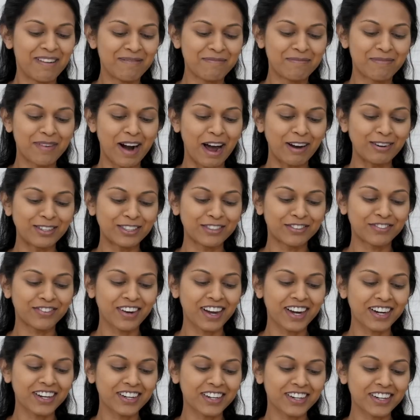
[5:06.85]
brow
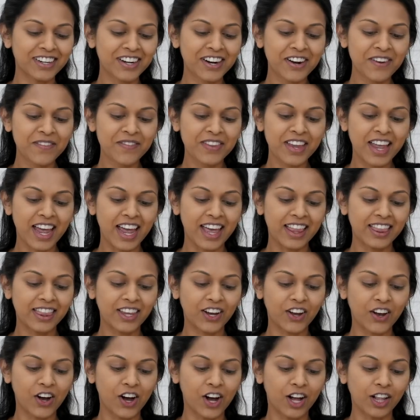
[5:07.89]
definer in the
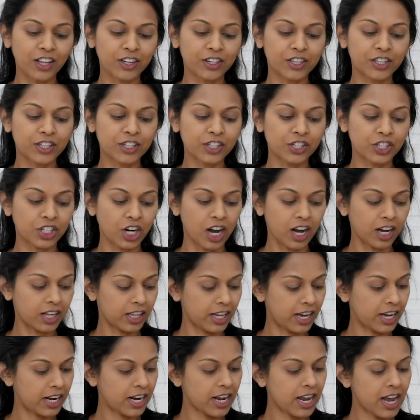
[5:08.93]
color
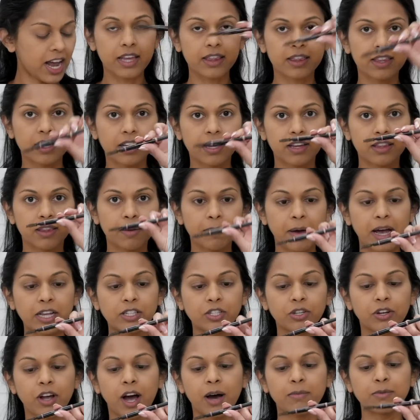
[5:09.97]
chocolate. The
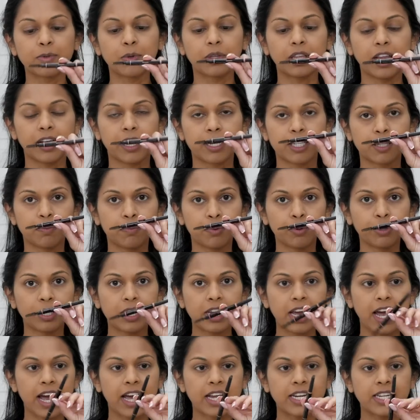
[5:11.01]
pencil comes with like a spoolie
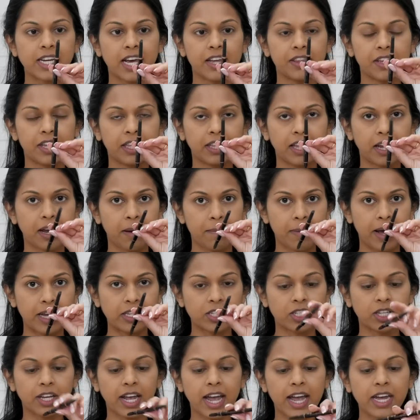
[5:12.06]
end and then like a
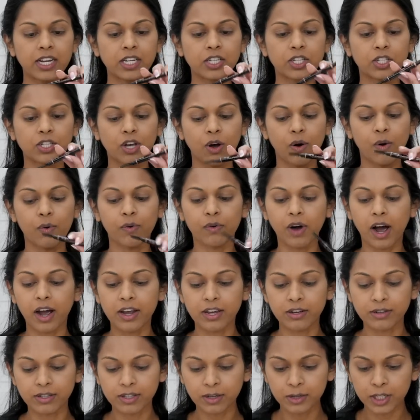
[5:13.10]
pencil end. So I
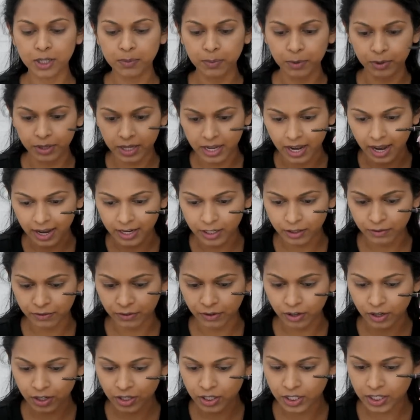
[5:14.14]
use the spoolie end
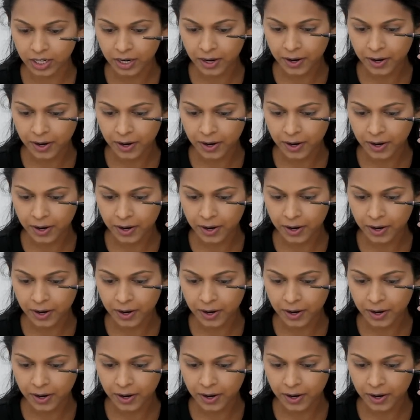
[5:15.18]
first,